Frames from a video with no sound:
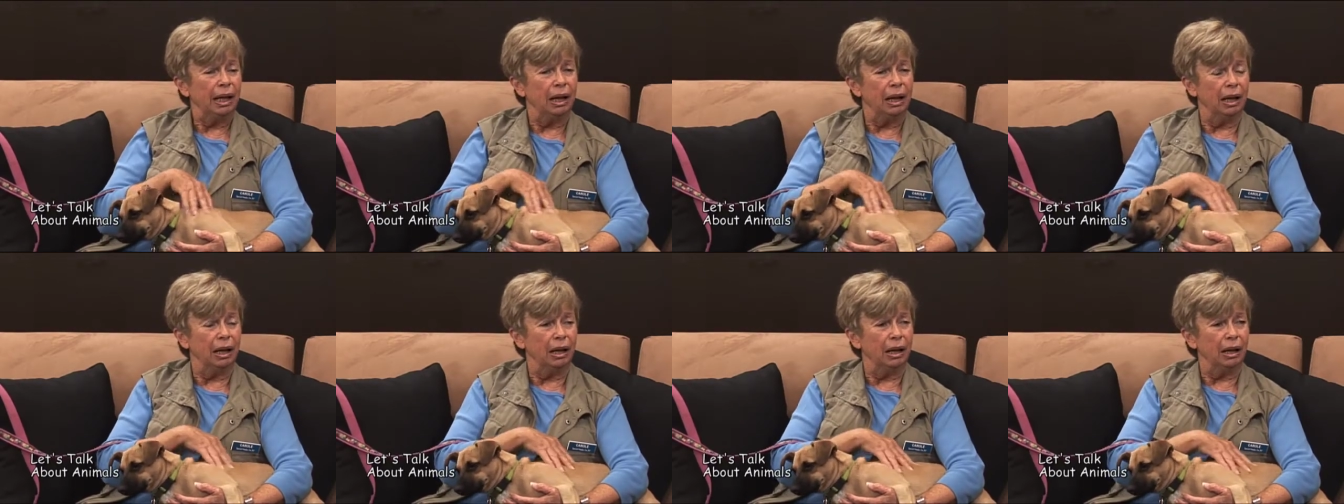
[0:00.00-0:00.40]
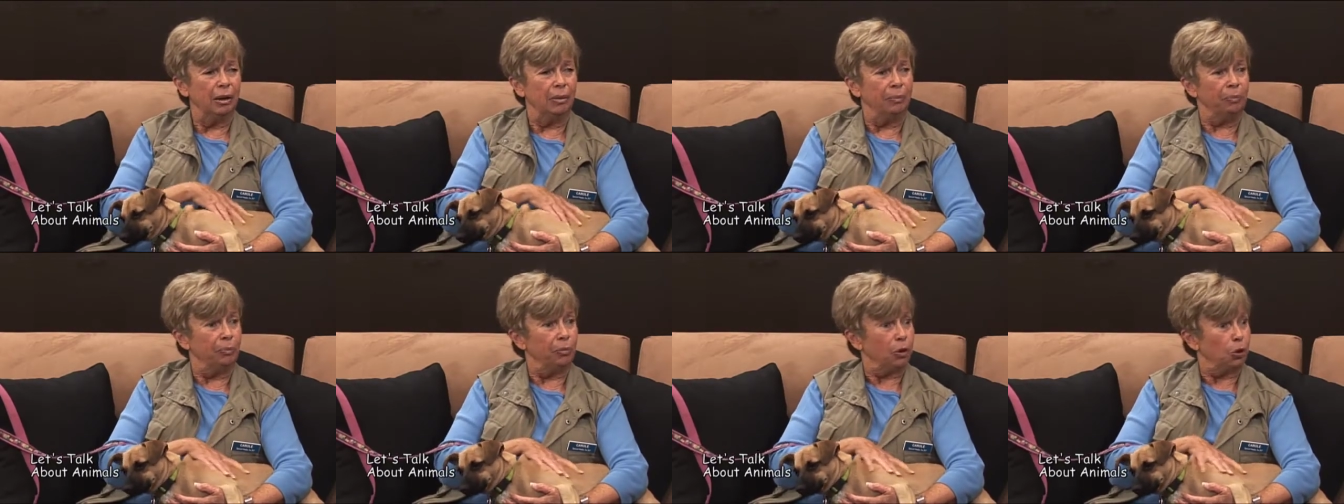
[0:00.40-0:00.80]

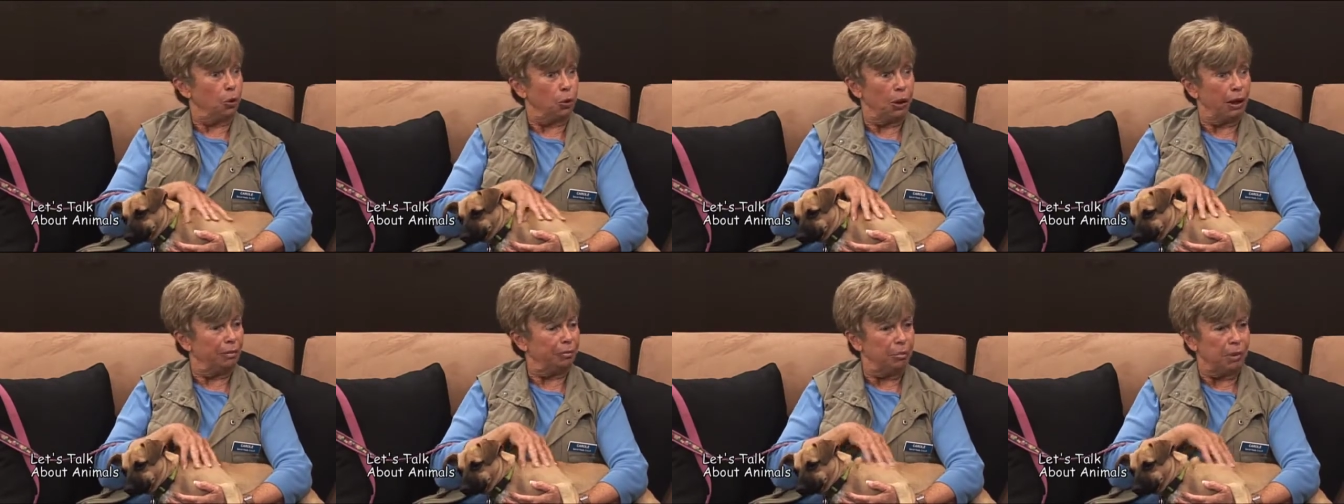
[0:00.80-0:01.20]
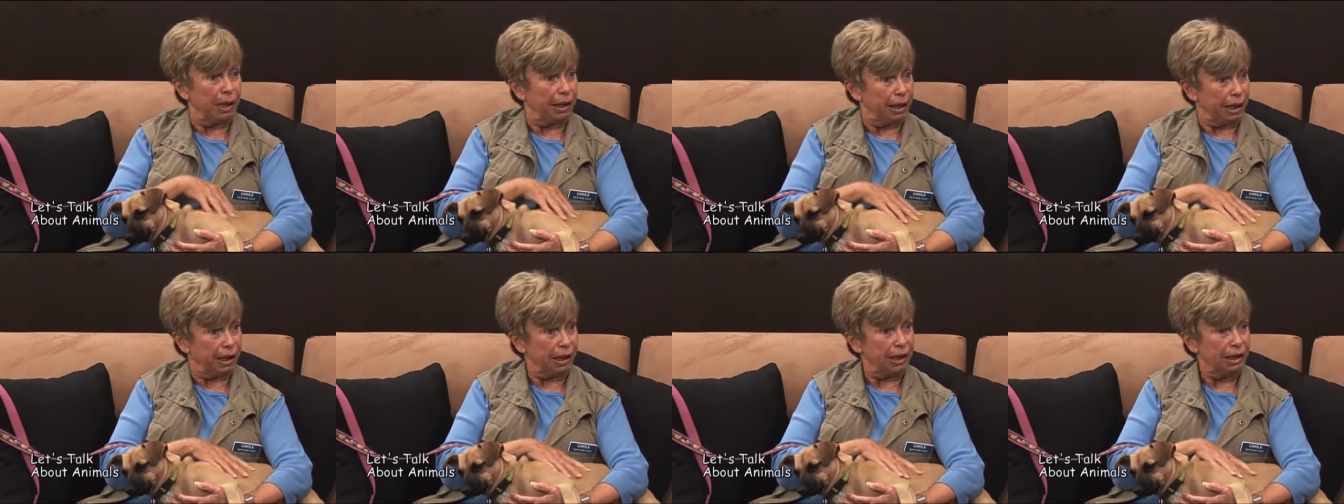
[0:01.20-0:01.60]
um, who have
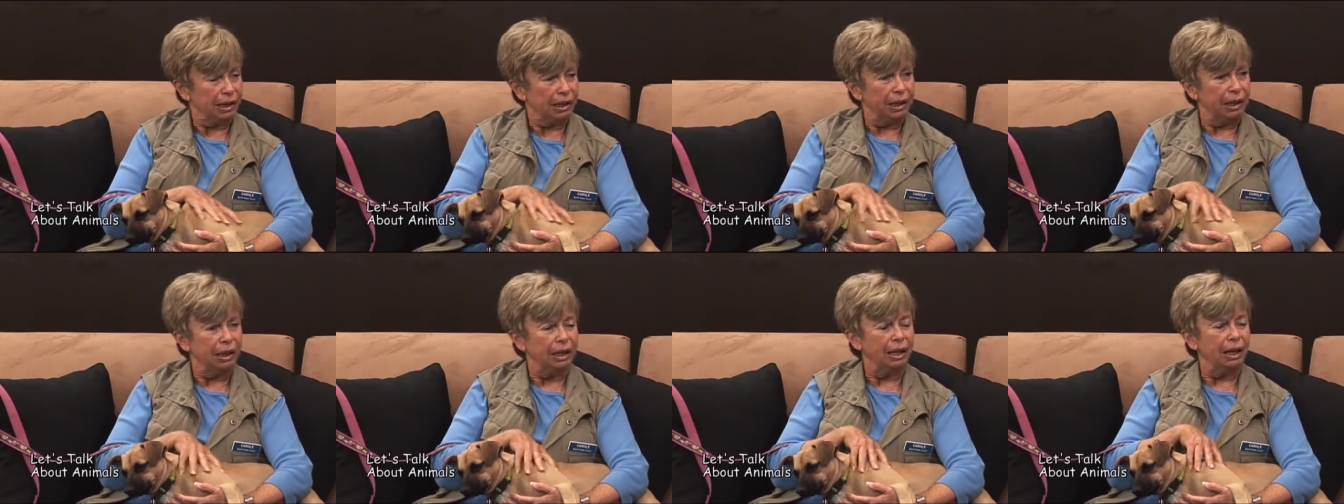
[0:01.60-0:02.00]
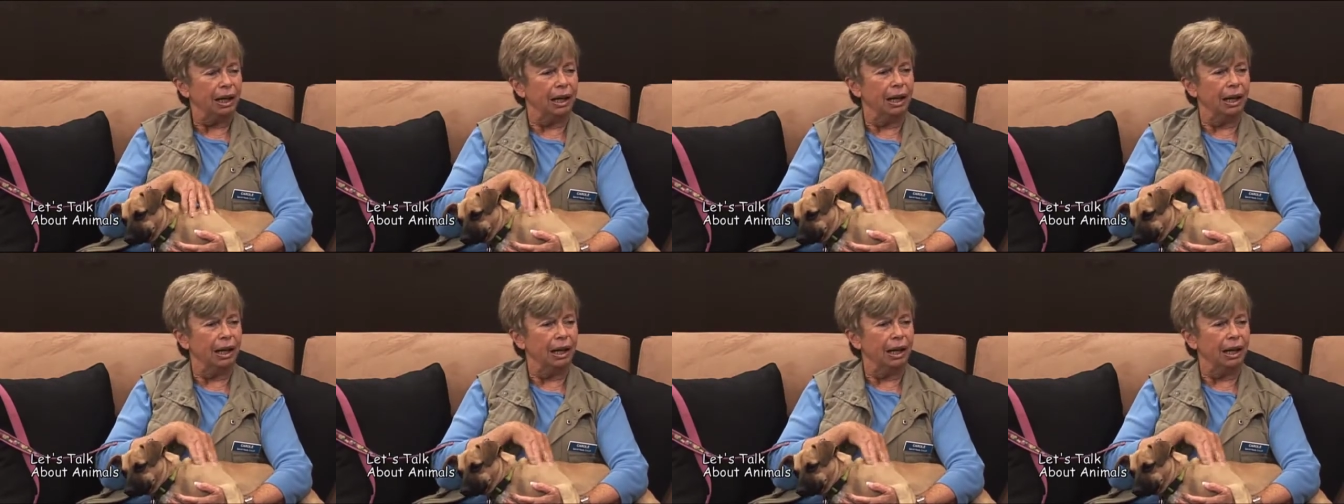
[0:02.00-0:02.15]
money, mm -hmm.